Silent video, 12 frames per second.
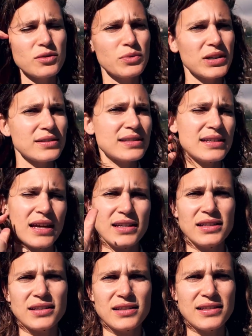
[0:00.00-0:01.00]
So we are
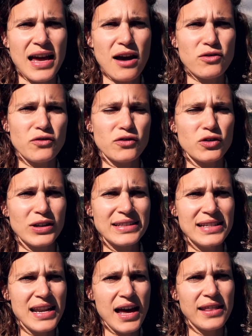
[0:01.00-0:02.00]
staying near the town of
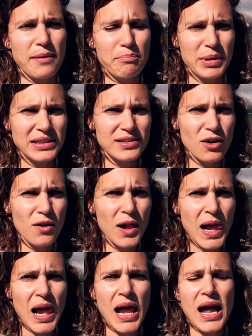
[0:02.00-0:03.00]
Cortina d'Ampezzo
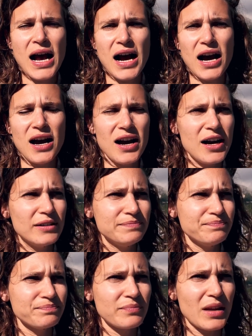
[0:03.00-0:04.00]

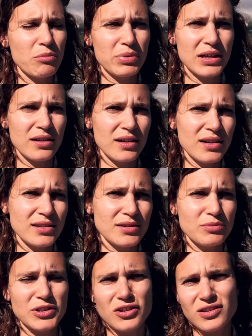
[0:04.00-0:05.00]

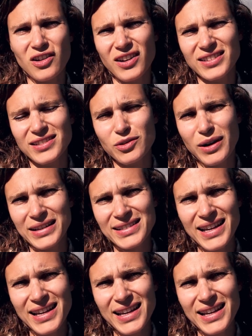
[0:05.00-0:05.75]
because we just thought it's quite